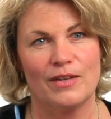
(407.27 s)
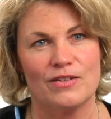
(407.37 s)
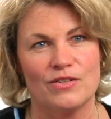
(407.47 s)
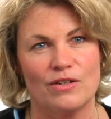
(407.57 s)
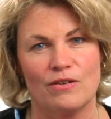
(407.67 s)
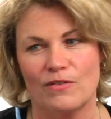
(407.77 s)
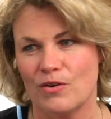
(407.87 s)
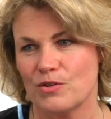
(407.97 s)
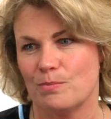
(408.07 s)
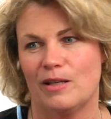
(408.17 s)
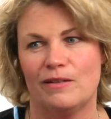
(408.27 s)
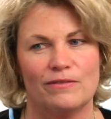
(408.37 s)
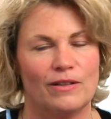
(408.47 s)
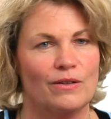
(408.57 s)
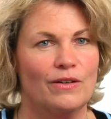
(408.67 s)
And so of course money
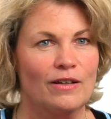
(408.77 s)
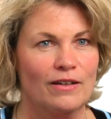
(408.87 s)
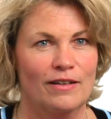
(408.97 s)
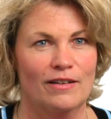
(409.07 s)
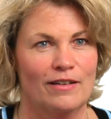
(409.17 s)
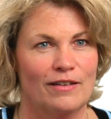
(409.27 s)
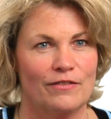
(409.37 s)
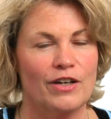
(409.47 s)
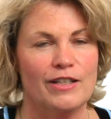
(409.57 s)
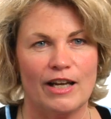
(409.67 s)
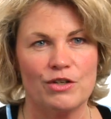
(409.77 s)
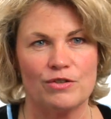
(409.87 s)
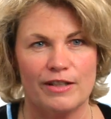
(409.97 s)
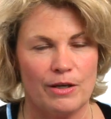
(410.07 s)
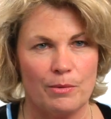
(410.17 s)
flowed very
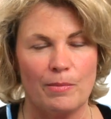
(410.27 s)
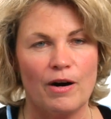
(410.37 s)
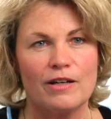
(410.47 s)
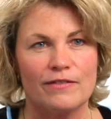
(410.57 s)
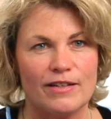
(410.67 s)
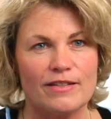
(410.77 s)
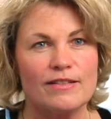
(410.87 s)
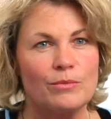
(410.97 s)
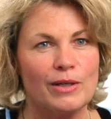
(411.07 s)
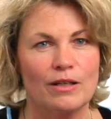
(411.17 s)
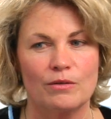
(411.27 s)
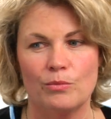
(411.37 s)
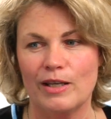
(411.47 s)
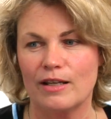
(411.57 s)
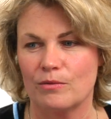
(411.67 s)
naturally. They were part of us. We
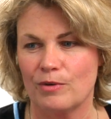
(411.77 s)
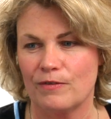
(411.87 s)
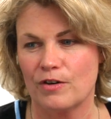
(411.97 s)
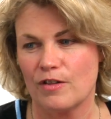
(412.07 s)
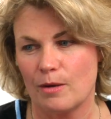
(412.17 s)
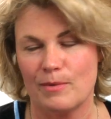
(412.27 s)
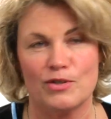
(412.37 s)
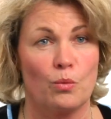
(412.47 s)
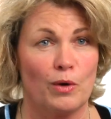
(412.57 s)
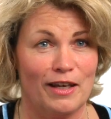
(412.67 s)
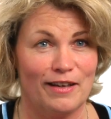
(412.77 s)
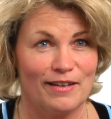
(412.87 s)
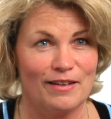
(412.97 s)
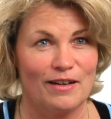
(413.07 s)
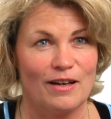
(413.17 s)
can refer to them as a we.